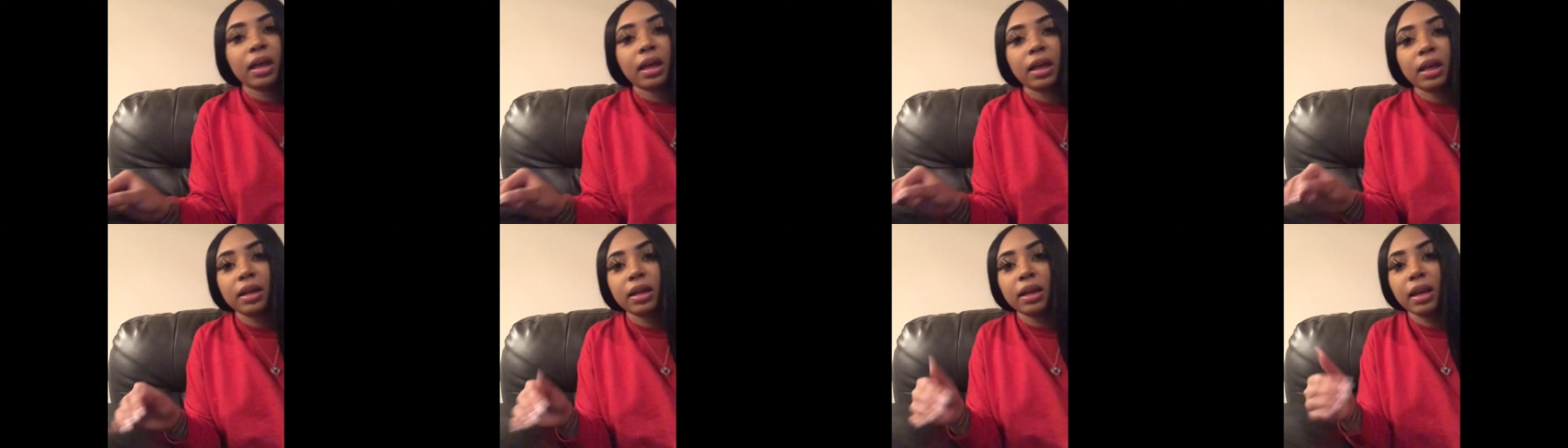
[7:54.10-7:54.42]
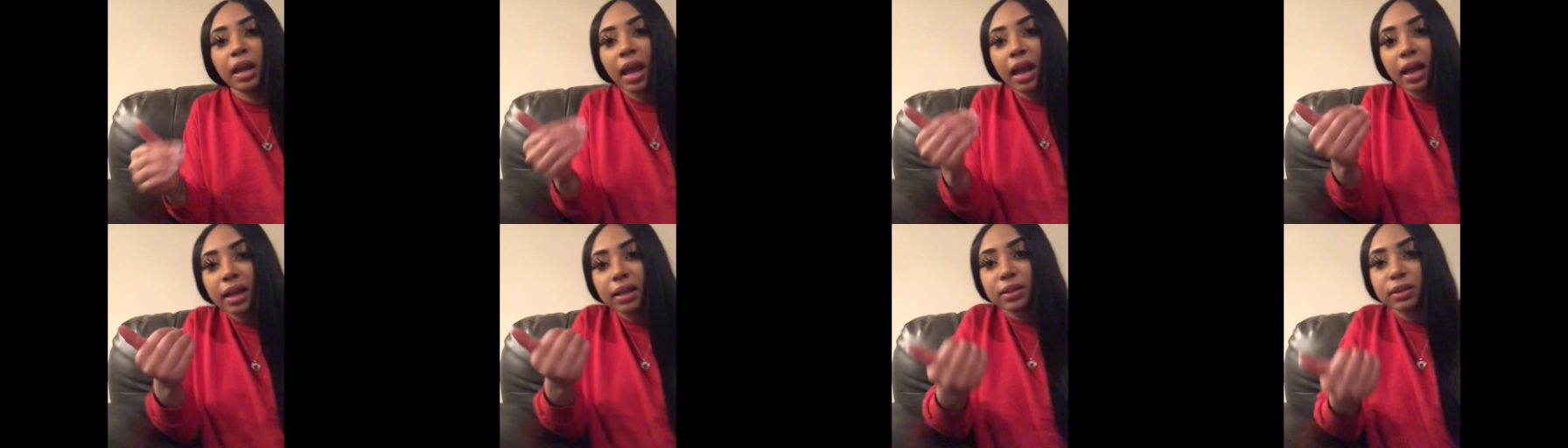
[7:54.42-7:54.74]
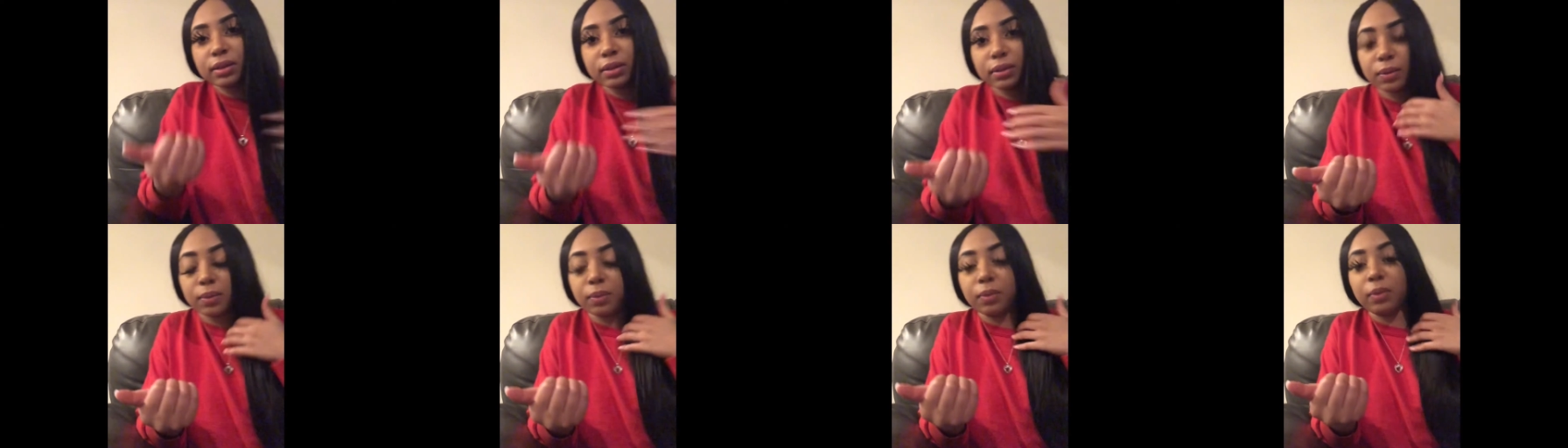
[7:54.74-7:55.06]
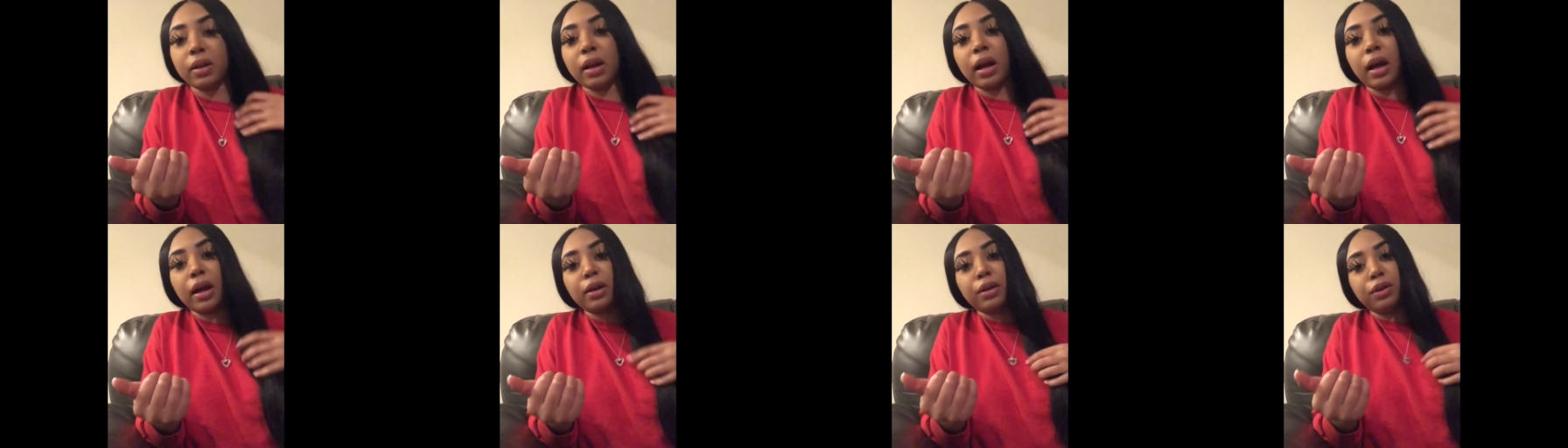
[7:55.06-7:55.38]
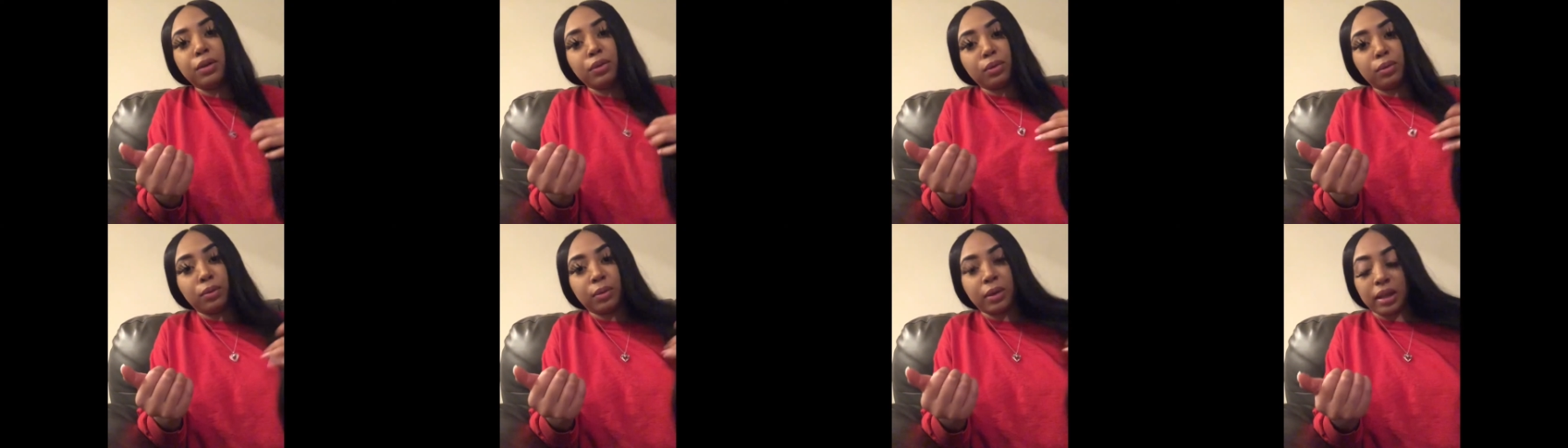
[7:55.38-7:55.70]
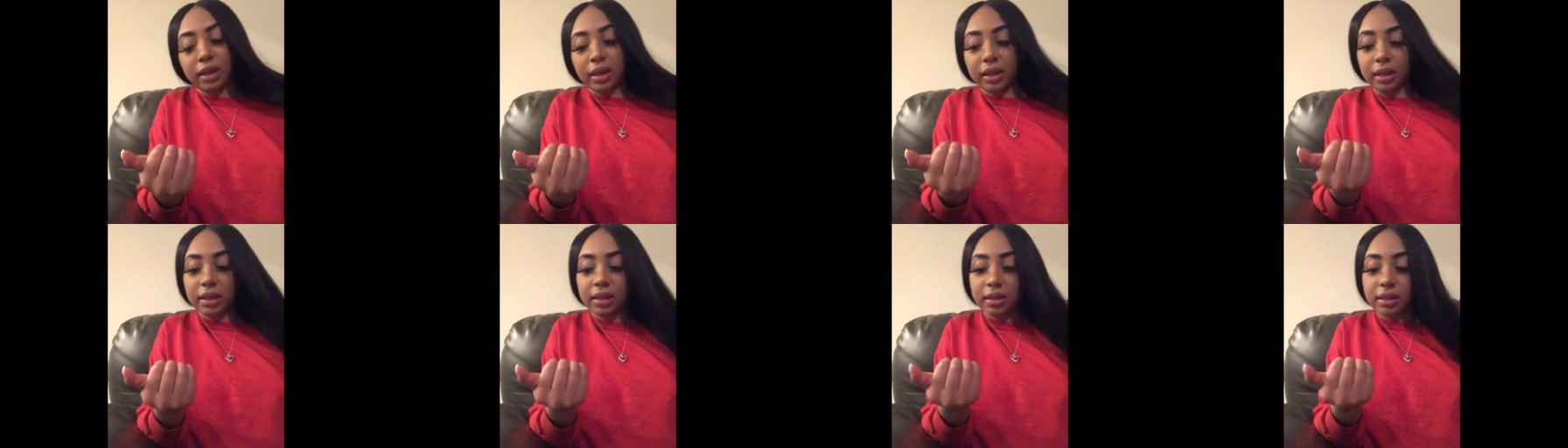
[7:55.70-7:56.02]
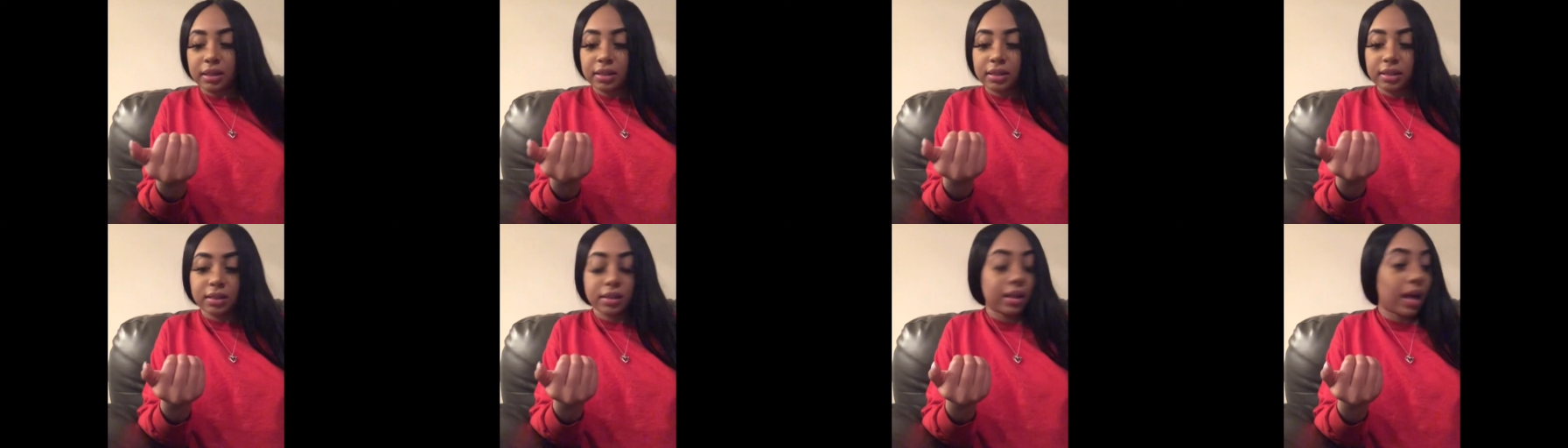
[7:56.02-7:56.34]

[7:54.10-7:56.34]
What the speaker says: next, what I do is